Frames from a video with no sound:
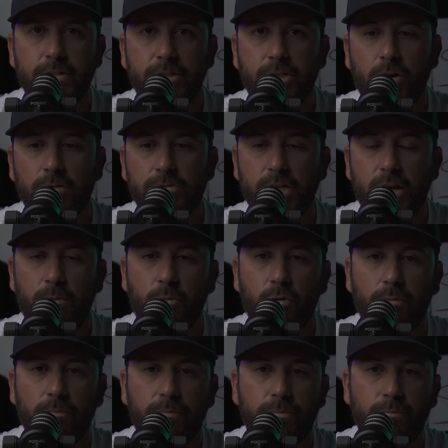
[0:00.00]
You know, some
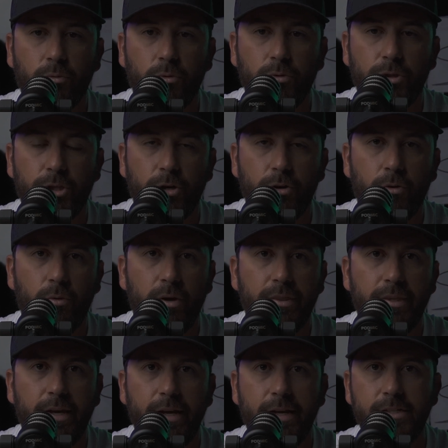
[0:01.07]
will throw one
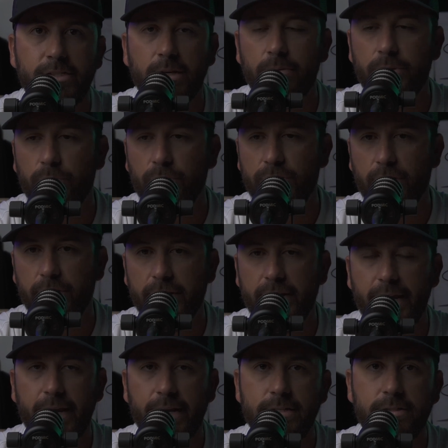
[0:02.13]
day, some will throw the
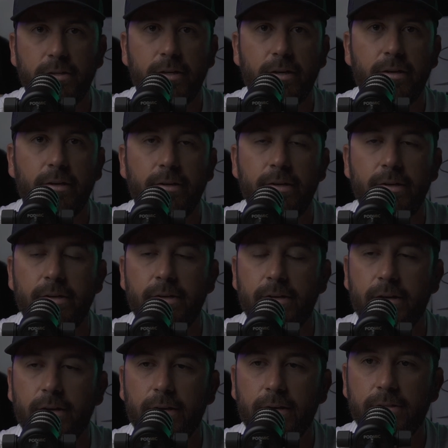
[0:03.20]
next,
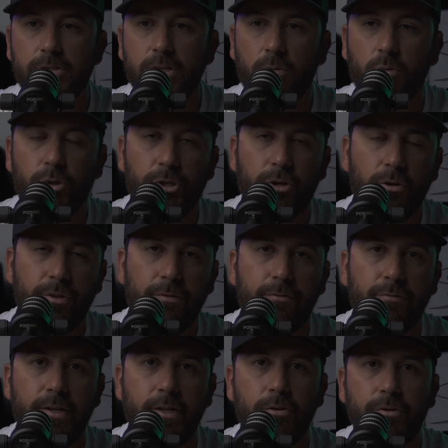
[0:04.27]
some will throw on the
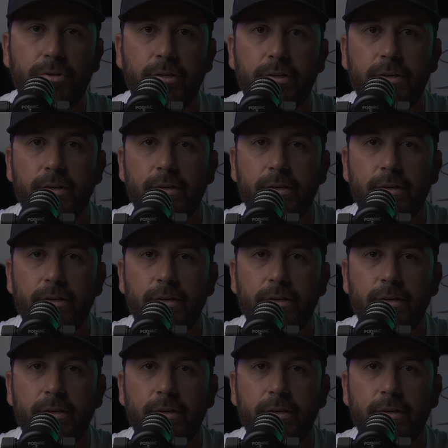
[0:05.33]
field.